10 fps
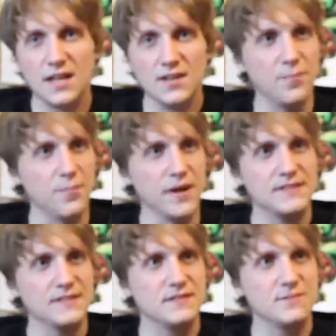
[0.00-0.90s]
It's not in the
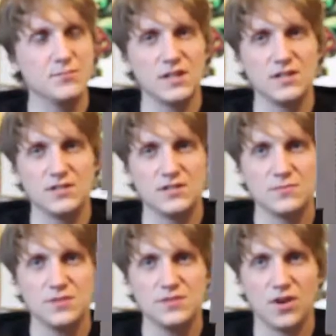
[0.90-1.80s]
best
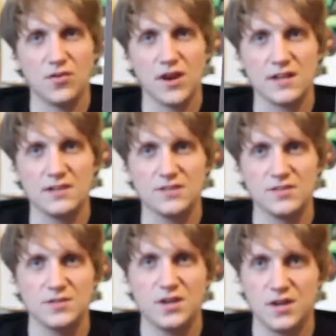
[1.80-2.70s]
condition, it's an alright
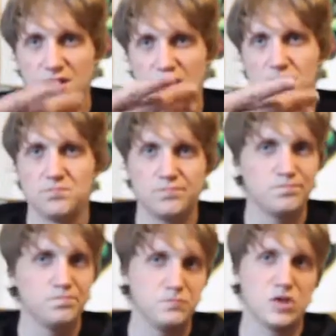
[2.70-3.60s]
condition.
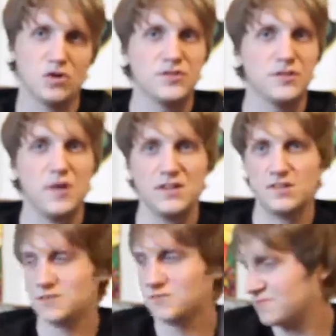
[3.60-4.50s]
Starship
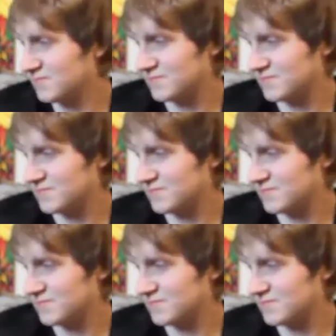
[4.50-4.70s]
Hector.